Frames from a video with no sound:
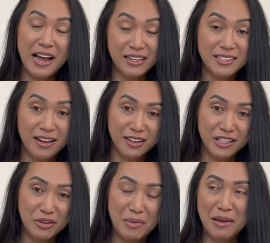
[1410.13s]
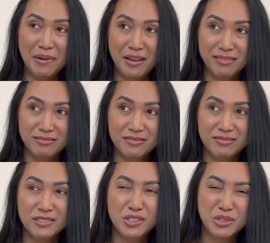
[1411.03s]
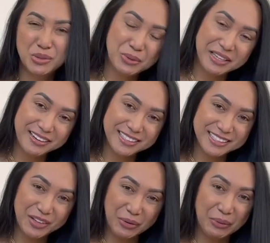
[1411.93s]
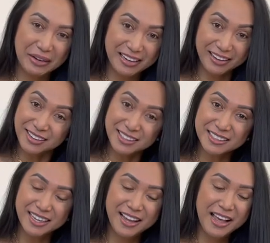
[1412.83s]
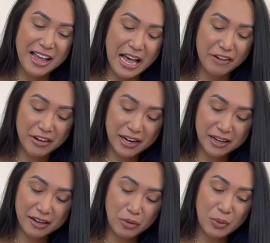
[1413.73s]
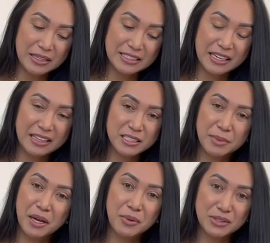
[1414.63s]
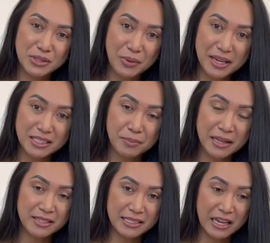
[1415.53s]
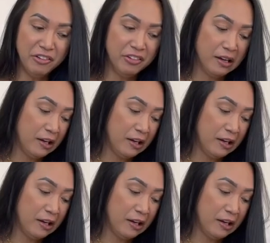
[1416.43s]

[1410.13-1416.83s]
I tell you, maybe 2 years or 3 years have I wanting this, but it was so expensive.